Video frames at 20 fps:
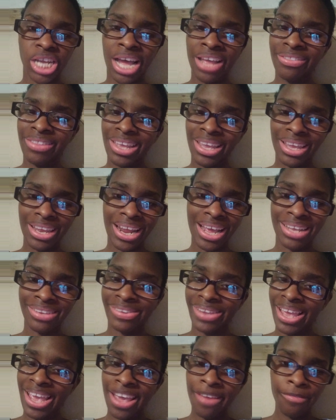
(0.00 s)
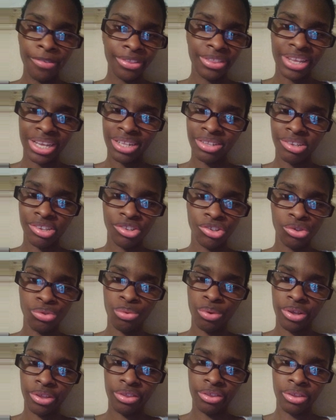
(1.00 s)
I think it has everything to do
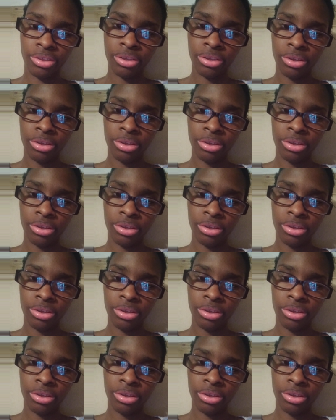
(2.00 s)
with